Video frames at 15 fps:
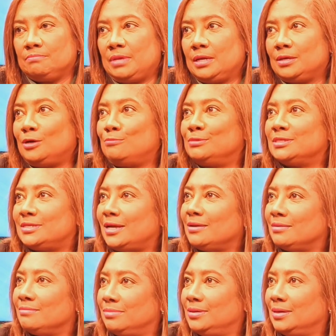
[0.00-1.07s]
Make no
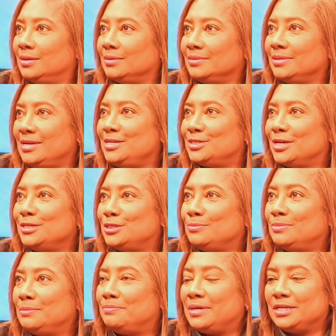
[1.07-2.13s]
mistake, there is going
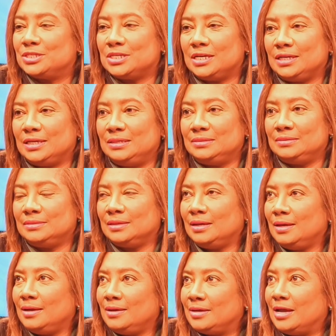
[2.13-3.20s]
to be pressure in
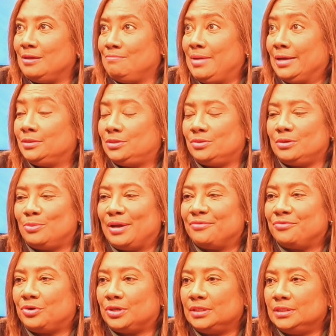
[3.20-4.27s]
going back to the
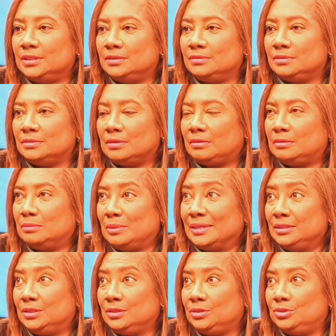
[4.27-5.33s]
WAFCON and or
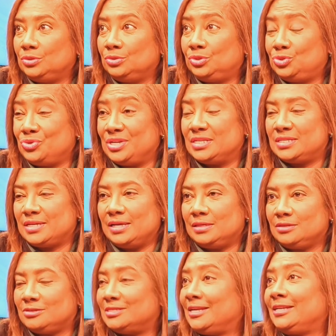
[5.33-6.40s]
wanting to
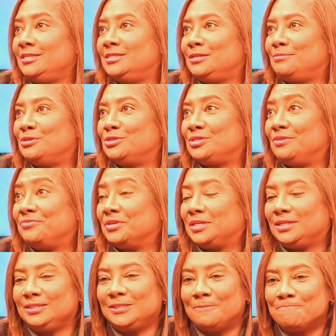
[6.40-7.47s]
retain it, because that is the most
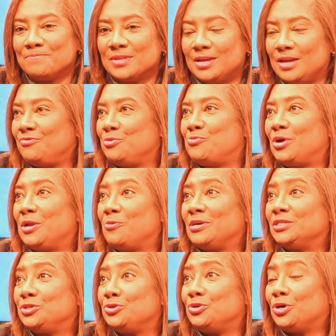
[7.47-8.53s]
difficult. Everybody
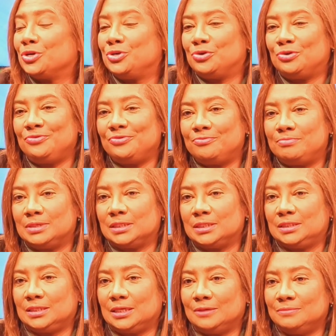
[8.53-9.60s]
wants to knock you off,
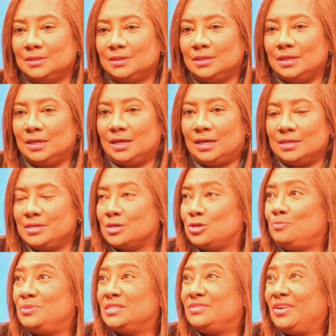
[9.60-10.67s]
but the
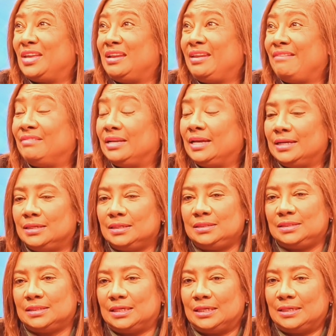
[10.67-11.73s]
group is very level-headed.